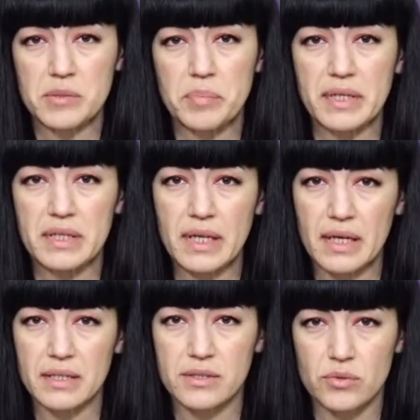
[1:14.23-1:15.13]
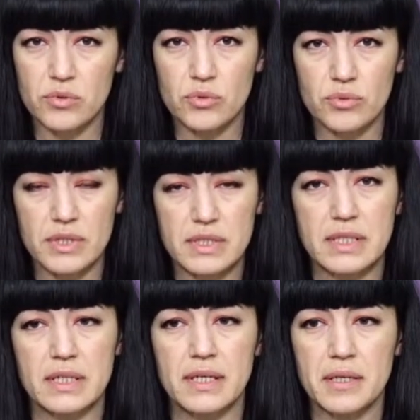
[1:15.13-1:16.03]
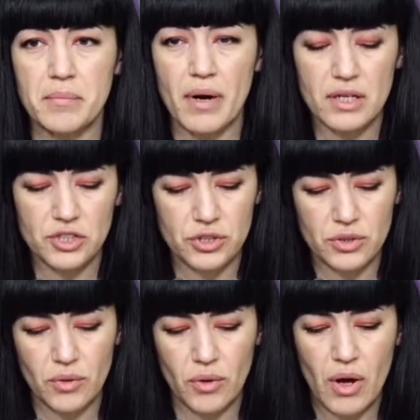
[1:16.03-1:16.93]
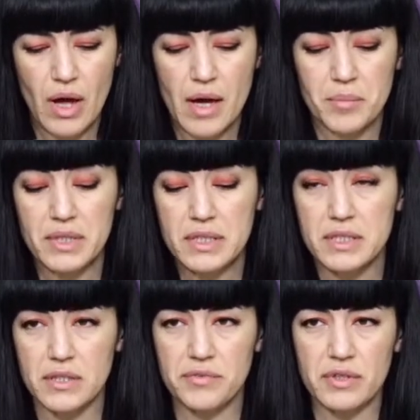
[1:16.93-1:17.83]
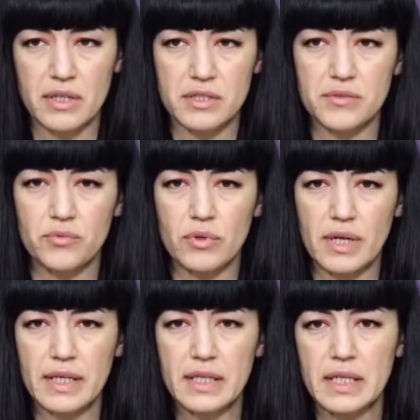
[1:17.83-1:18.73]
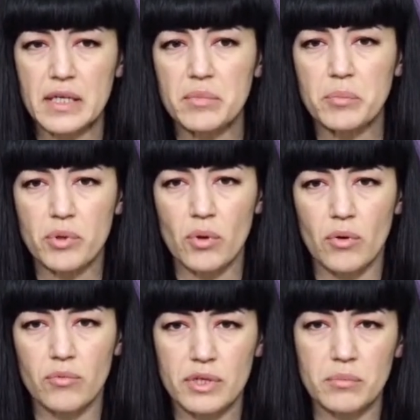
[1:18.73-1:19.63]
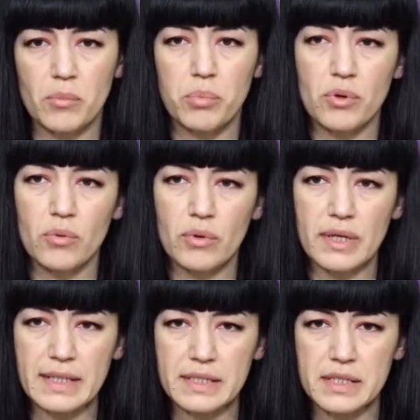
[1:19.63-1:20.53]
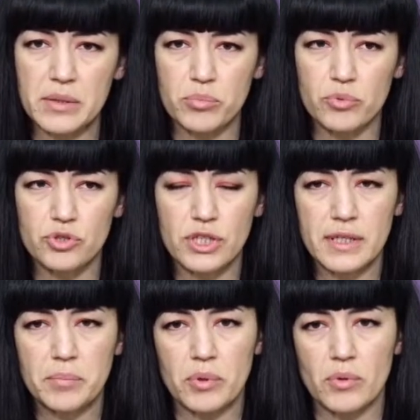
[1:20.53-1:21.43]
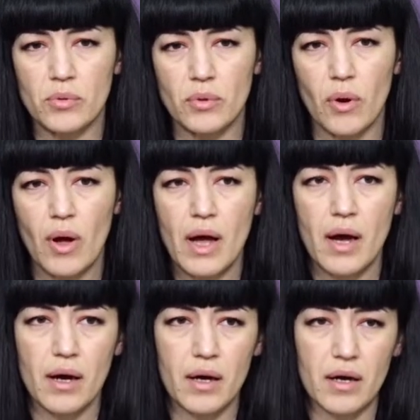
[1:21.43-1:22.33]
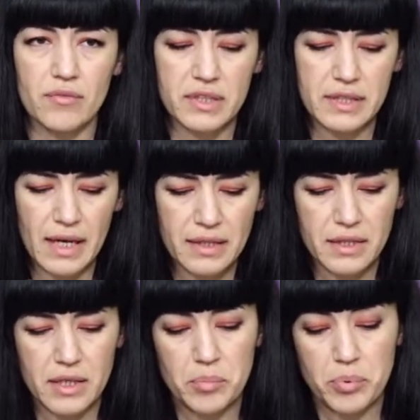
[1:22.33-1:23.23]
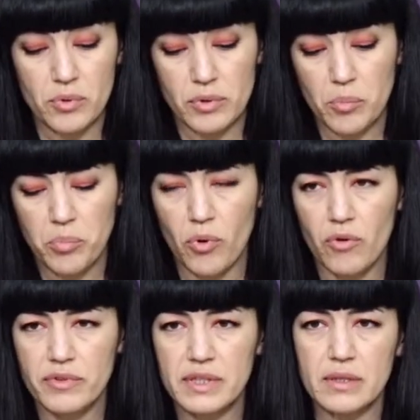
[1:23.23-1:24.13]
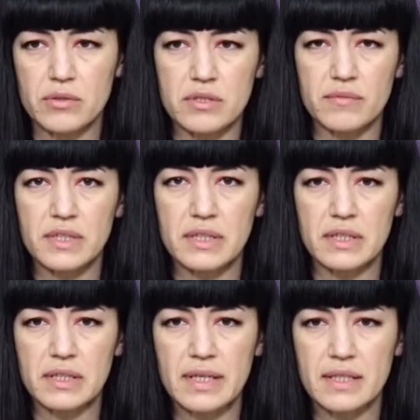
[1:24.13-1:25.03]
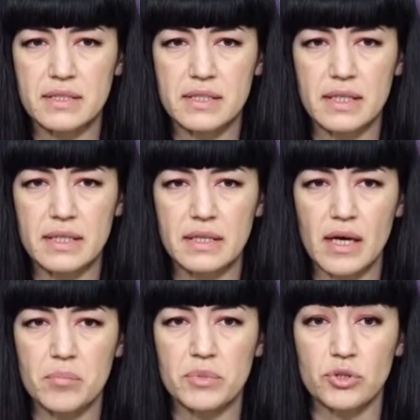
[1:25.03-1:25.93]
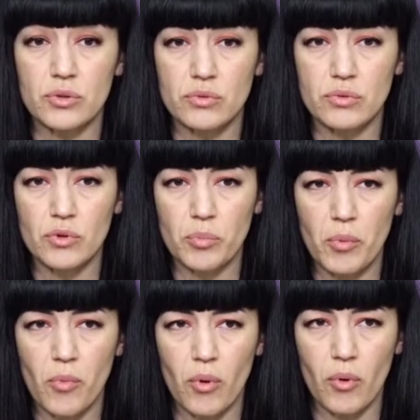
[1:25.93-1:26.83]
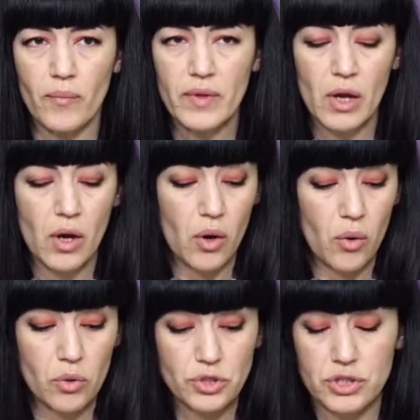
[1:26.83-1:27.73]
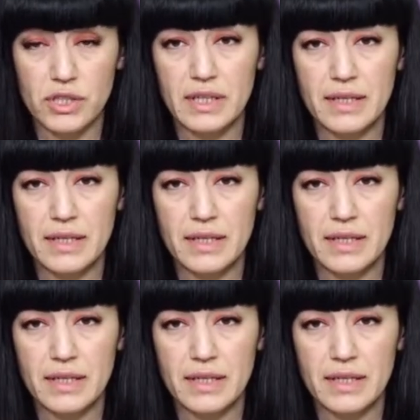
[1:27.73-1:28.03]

At 1:30, Sergei Marchenko will join us, the Minister of Finance of Ukraine, and we will speak about Ukrainian budget, about the expenses, about filling the budget, about the main trends, and international help.